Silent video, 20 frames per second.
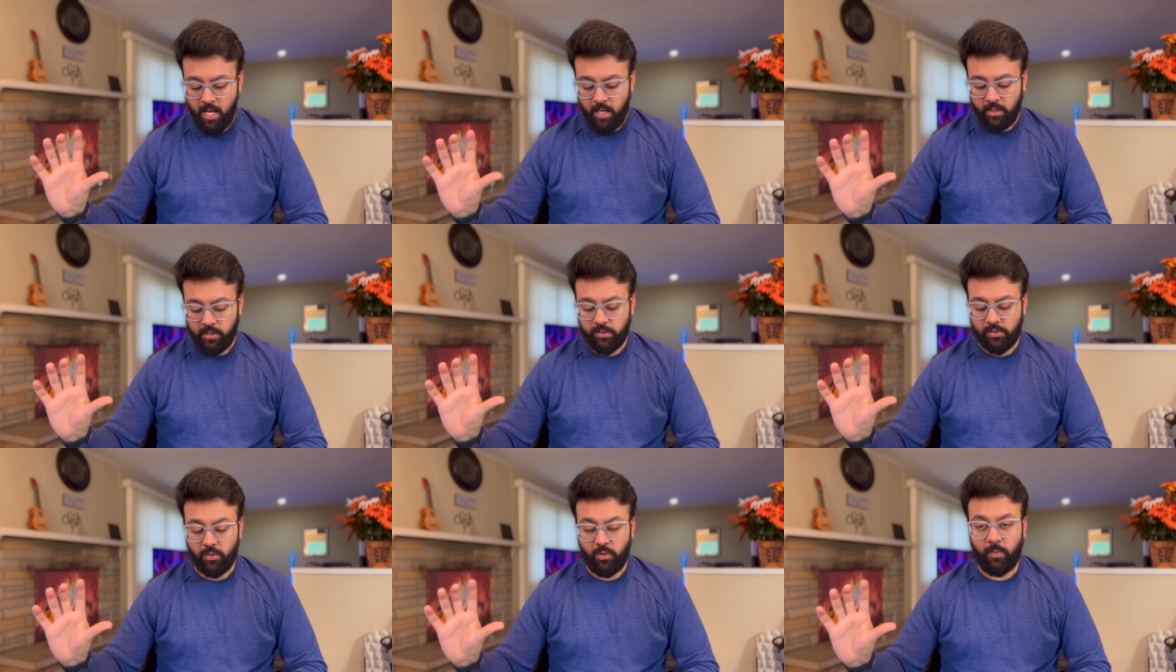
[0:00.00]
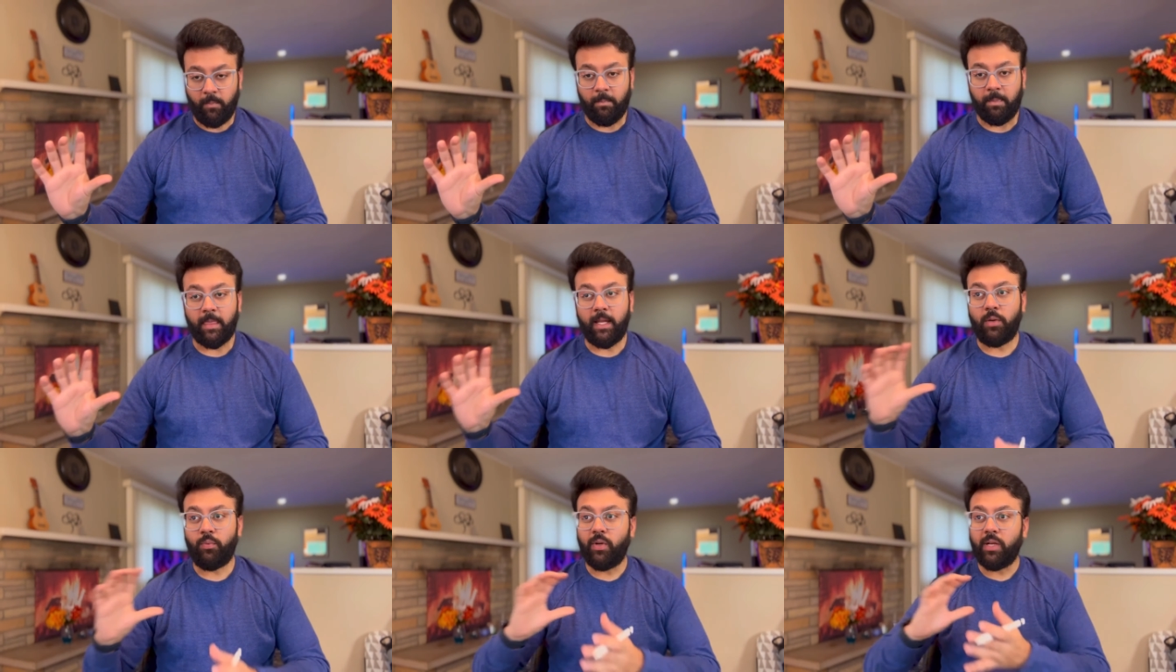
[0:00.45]
So
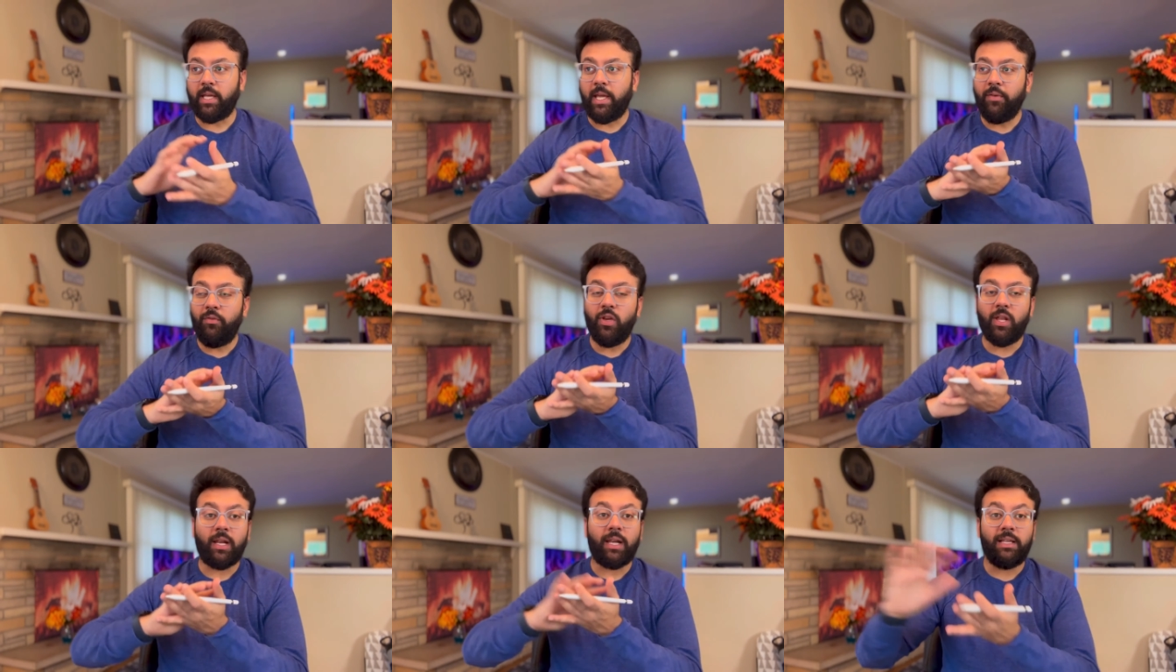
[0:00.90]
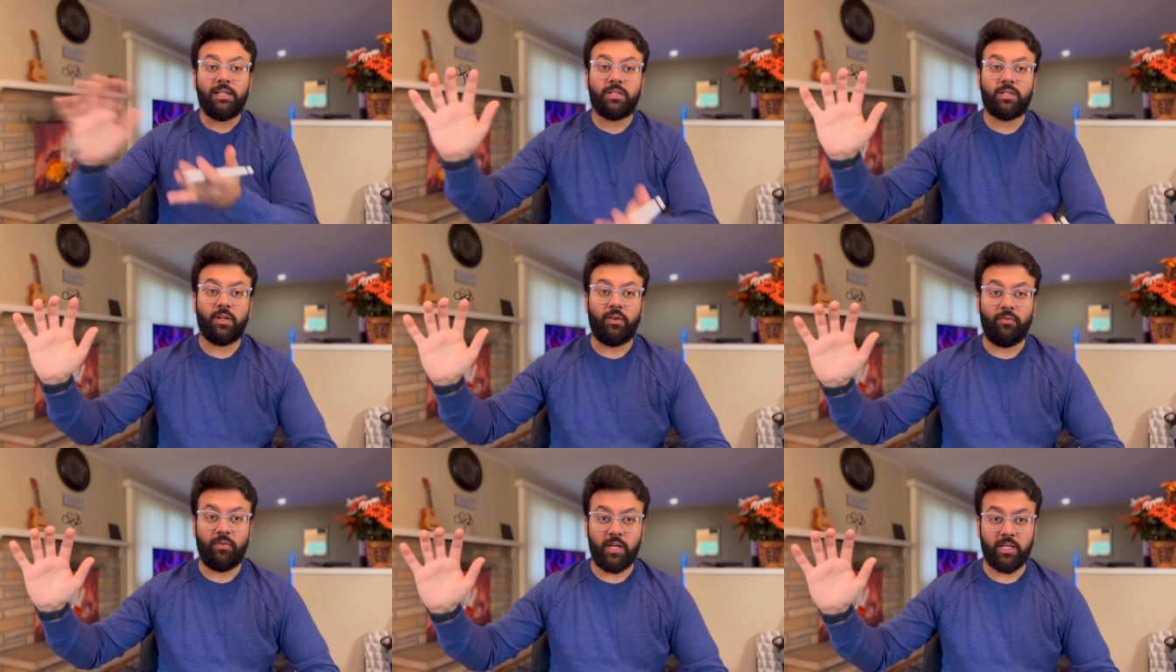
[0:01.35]
it will give you a list
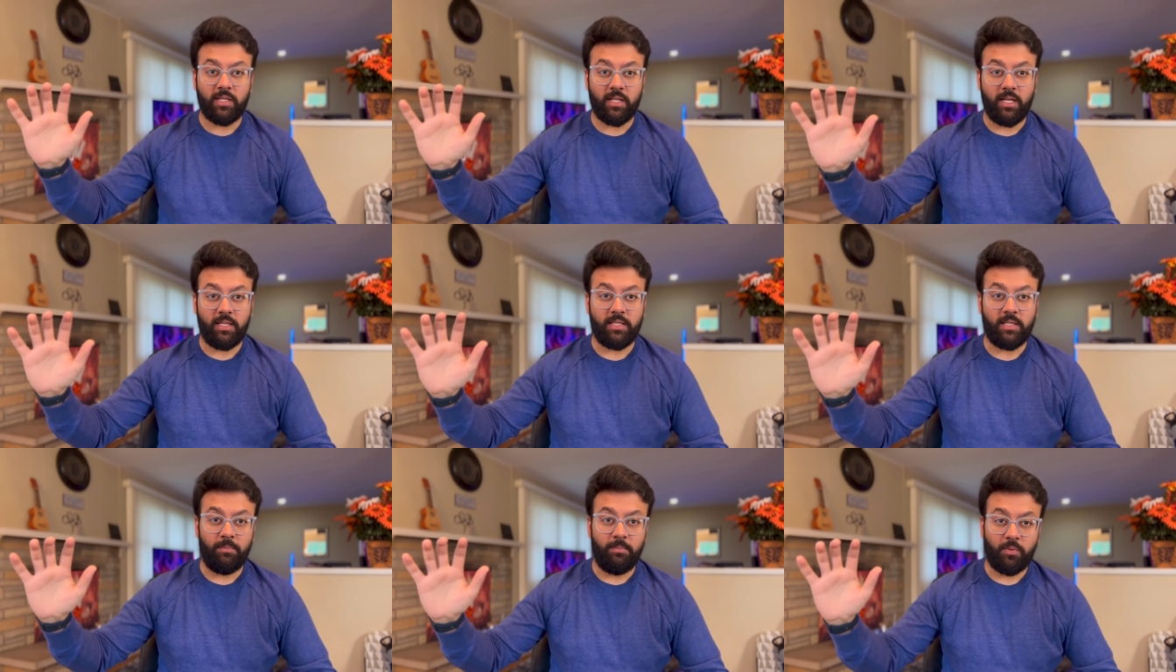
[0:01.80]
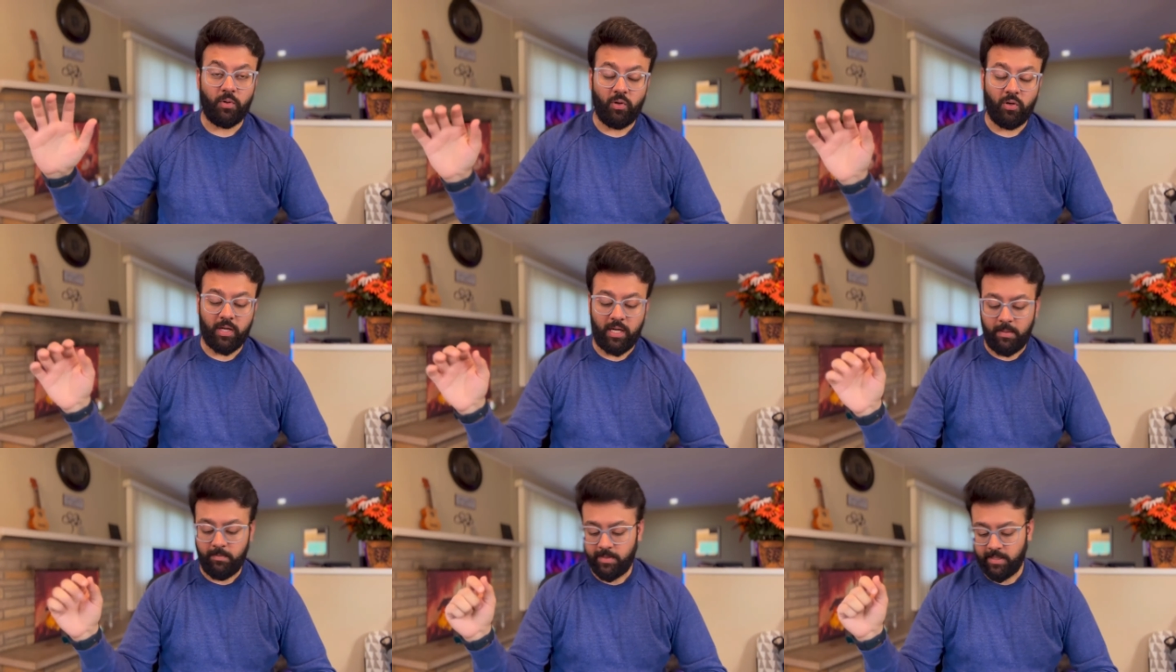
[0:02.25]
of residency
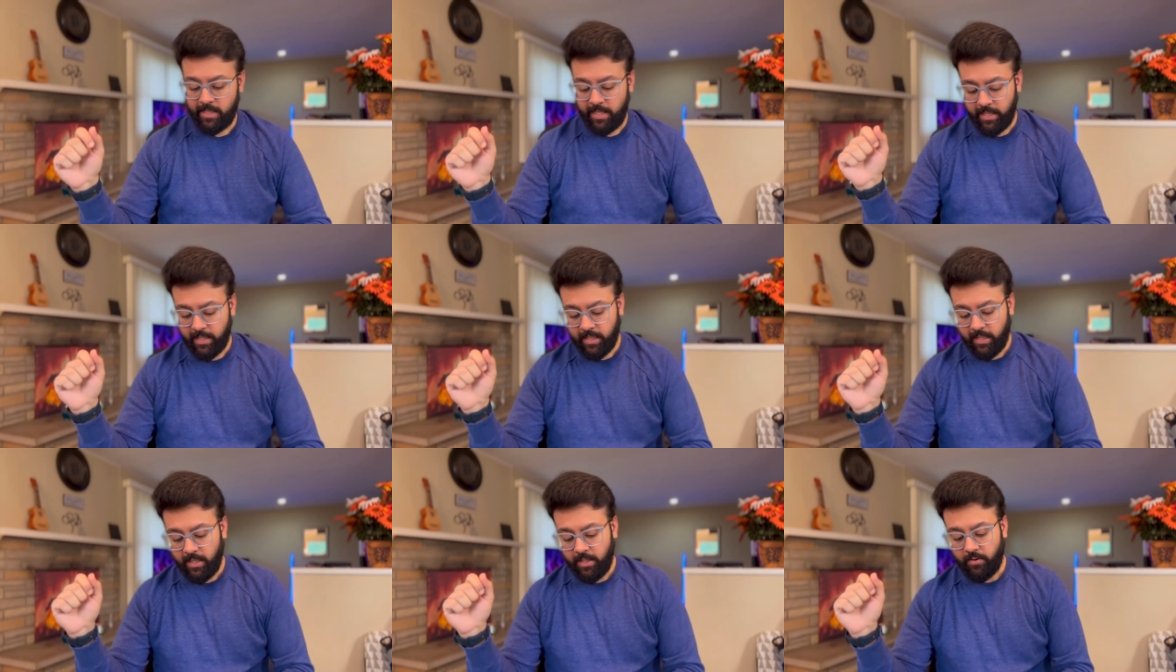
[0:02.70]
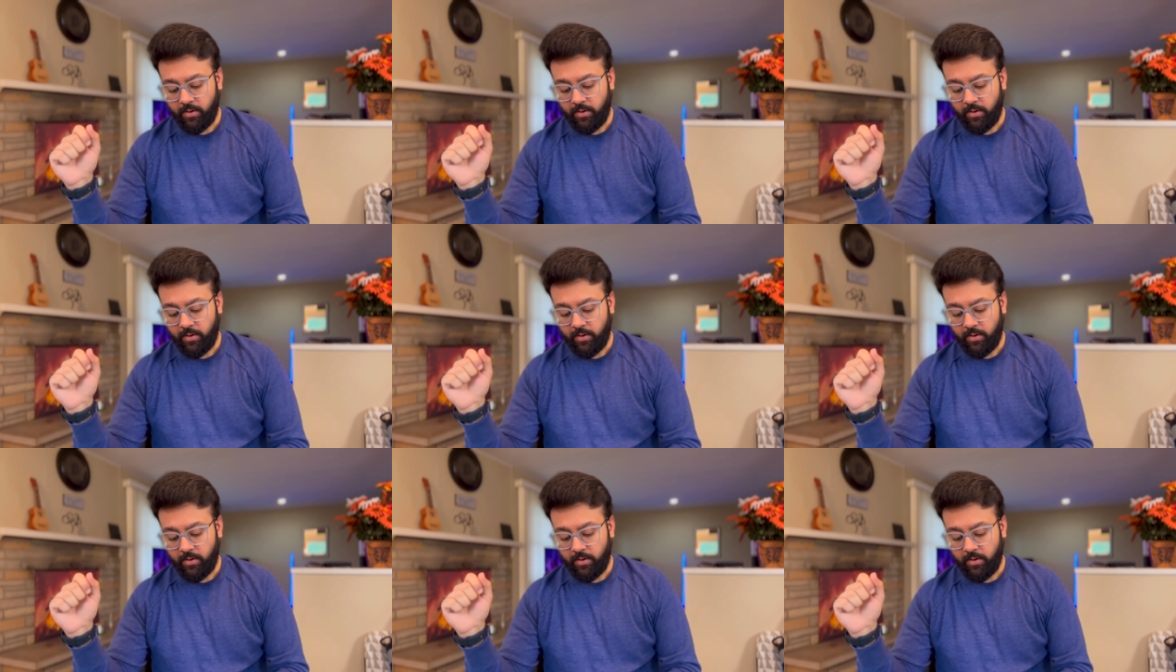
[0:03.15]
programs, right?